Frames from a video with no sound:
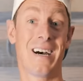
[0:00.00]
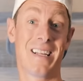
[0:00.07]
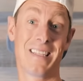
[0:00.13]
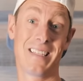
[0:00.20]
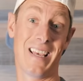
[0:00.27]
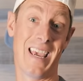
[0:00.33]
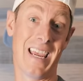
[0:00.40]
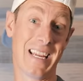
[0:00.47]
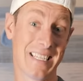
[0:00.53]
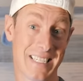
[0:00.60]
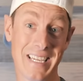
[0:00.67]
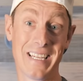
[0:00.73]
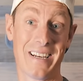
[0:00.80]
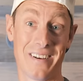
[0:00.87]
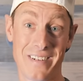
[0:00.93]
not
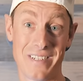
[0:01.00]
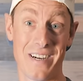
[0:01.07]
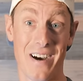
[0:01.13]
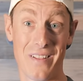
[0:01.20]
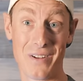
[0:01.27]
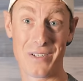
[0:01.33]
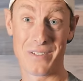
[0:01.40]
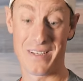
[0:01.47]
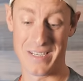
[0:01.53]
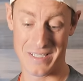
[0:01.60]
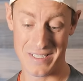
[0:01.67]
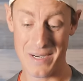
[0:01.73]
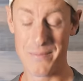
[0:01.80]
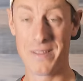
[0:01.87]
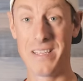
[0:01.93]
$1,800
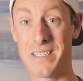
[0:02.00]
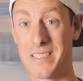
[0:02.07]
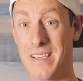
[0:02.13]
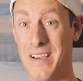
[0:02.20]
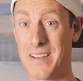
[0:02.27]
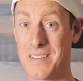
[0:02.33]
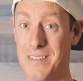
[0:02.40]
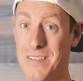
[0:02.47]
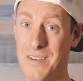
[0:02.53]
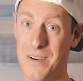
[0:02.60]
like some of these guns.